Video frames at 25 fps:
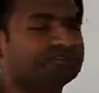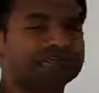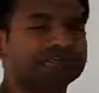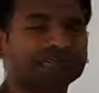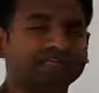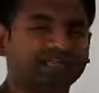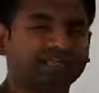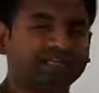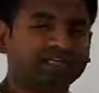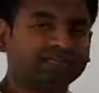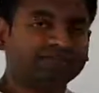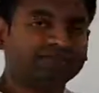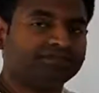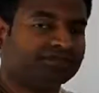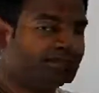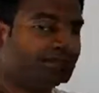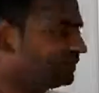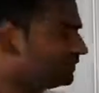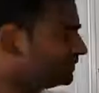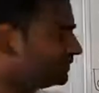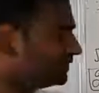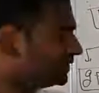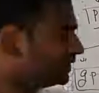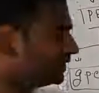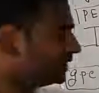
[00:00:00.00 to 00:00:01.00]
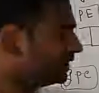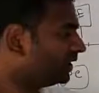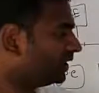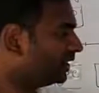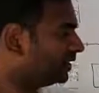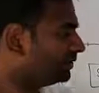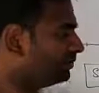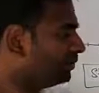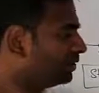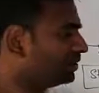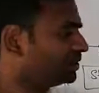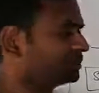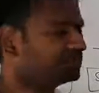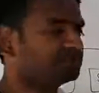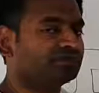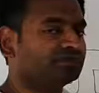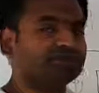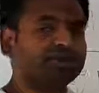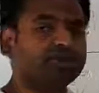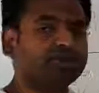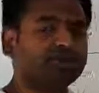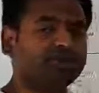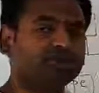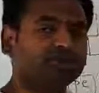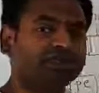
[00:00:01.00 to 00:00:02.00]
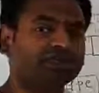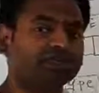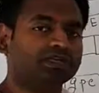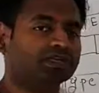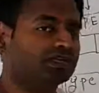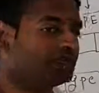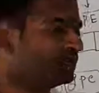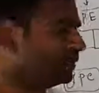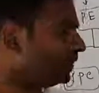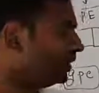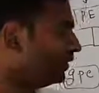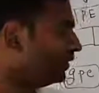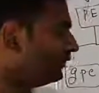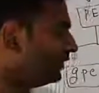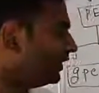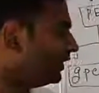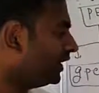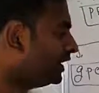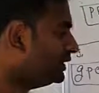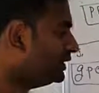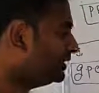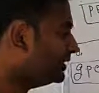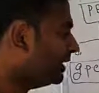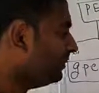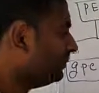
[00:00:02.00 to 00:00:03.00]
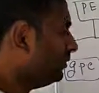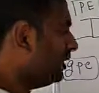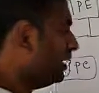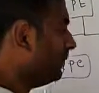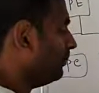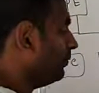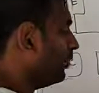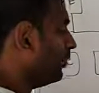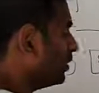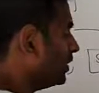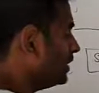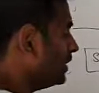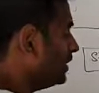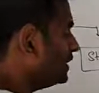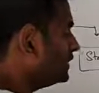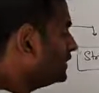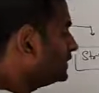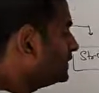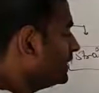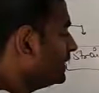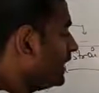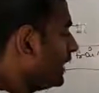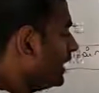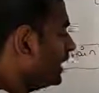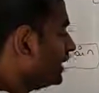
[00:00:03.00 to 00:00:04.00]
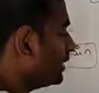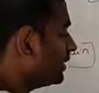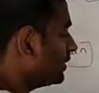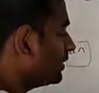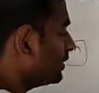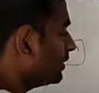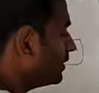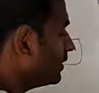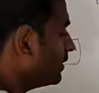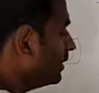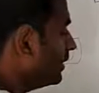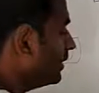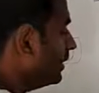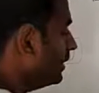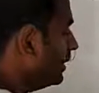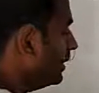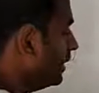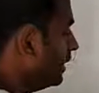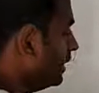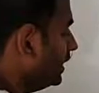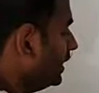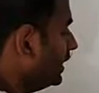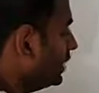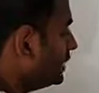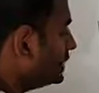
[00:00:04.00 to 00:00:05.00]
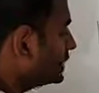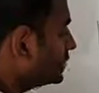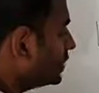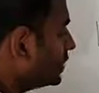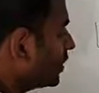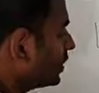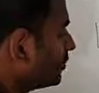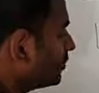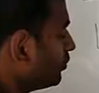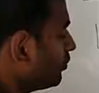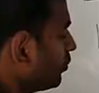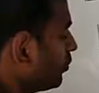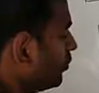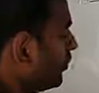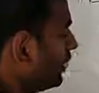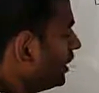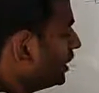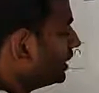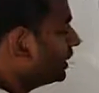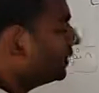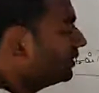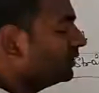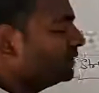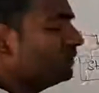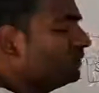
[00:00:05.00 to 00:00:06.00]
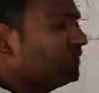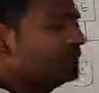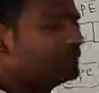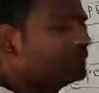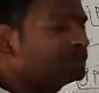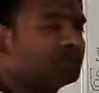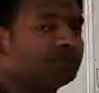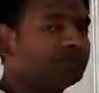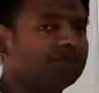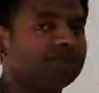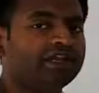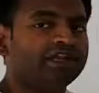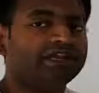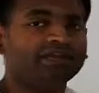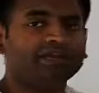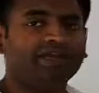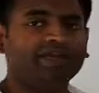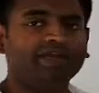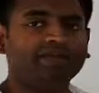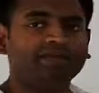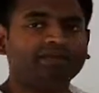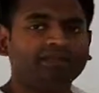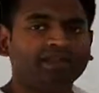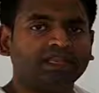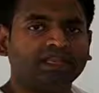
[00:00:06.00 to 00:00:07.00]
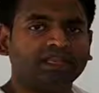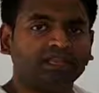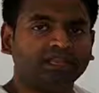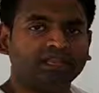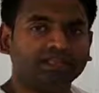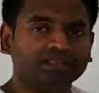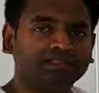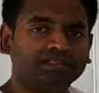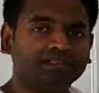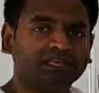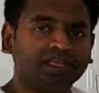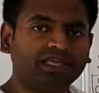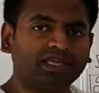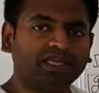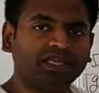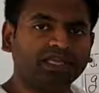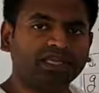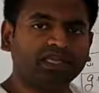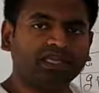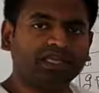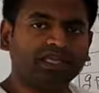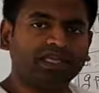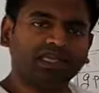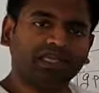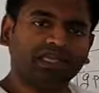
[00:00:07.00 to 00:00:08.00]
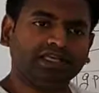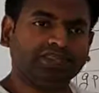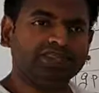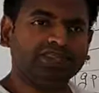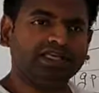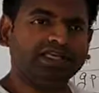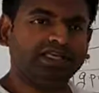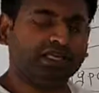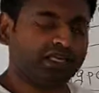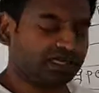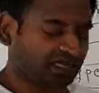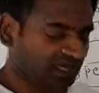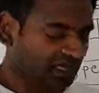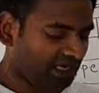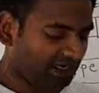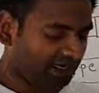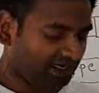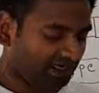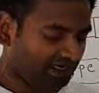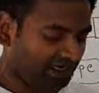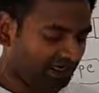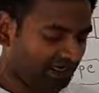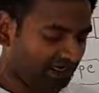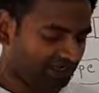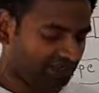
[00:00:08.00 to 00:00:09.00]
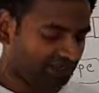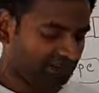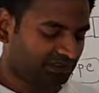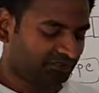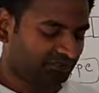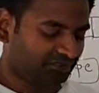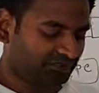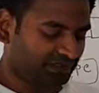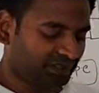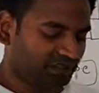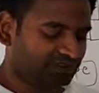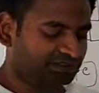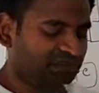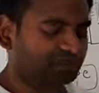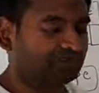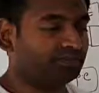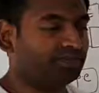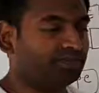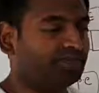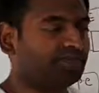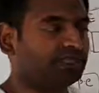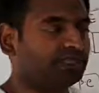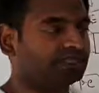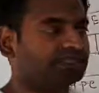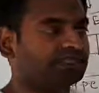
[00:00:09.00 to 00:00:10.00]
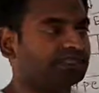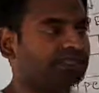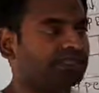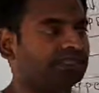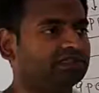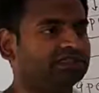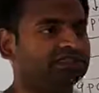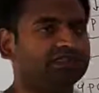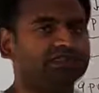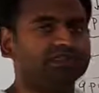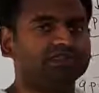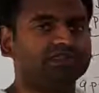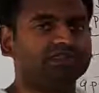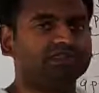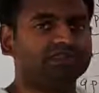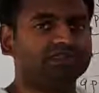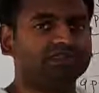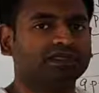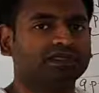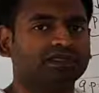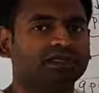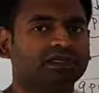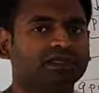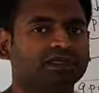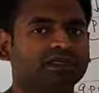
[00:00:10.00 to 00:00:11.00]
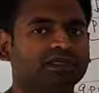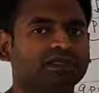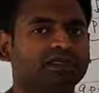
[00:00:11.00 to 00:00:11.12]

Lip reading: of the state of rest or because of the motion. For example, a body is there, it is not moving. So, will it have energy? Yes, it can have energy. For example, let's take this